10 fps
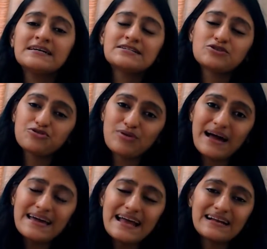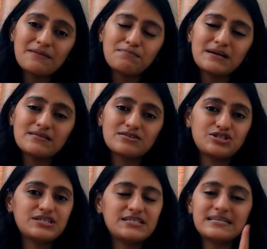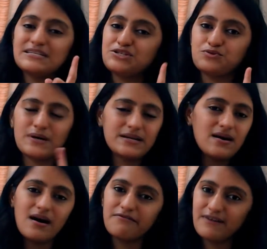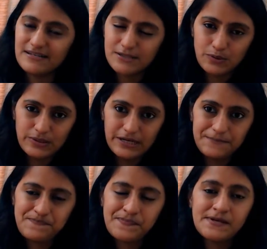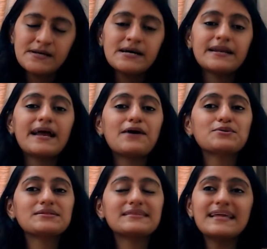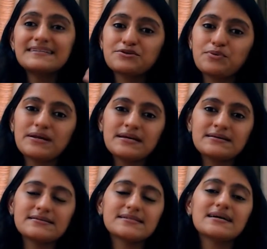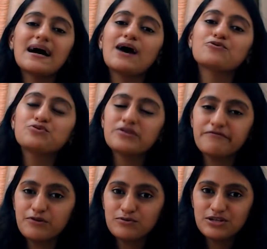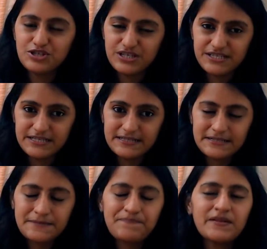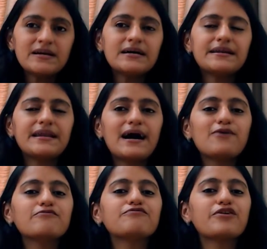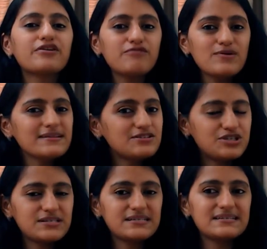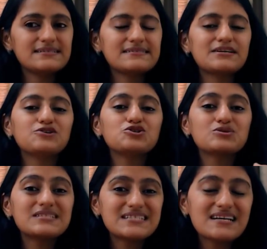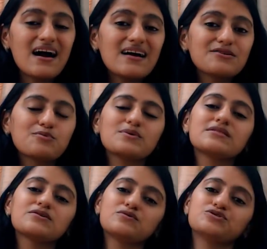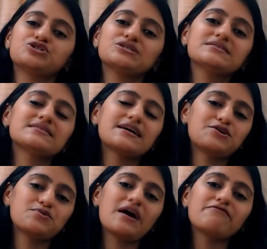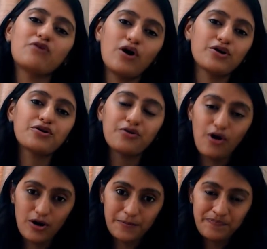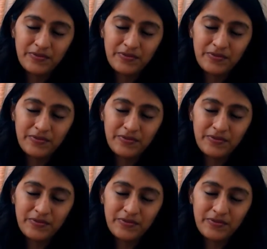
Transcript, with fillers: so try and complete the GT in two and a half hours only now next query is how to review the GTs now for reviewing the GTs you should start with the questions that you have got wrong